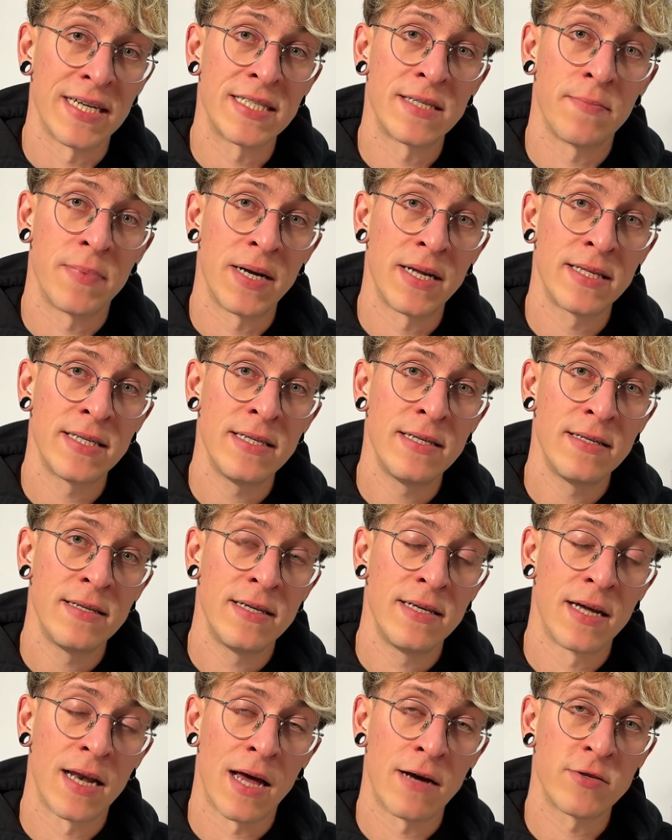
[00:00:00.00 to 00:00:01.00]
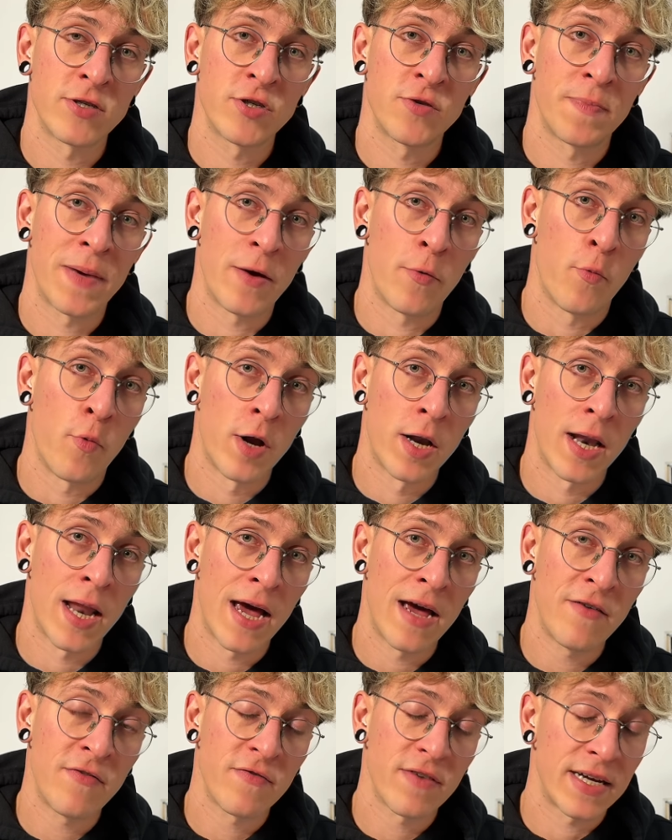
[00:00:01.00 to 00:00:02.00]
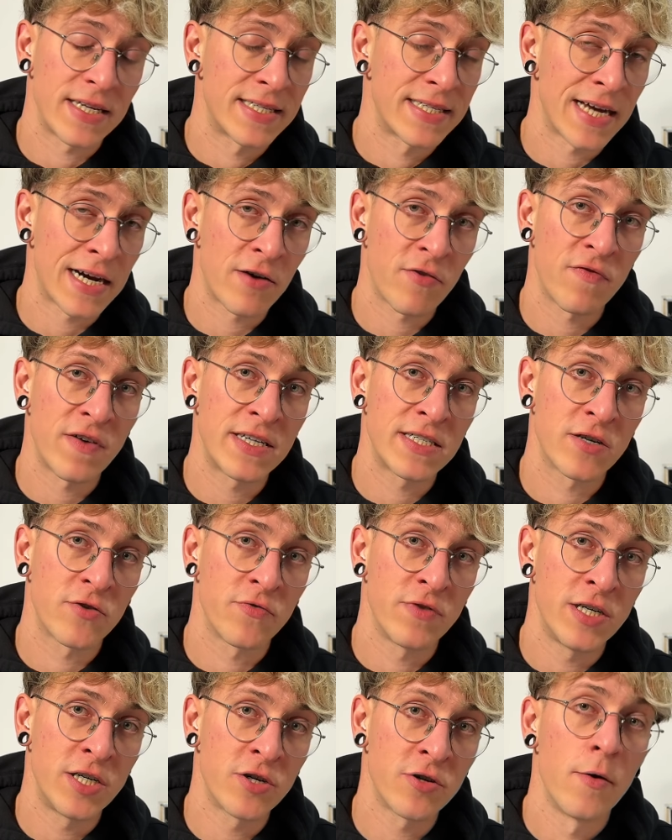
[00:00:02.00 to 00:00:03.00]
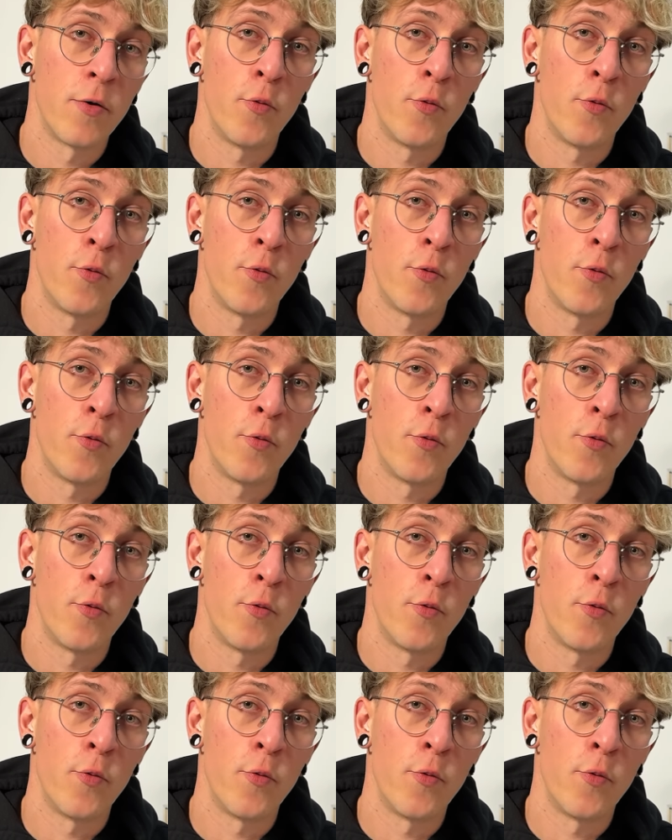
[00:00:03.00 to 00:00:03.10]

ability, he allows us to pay 1 life and sacrifice a creature.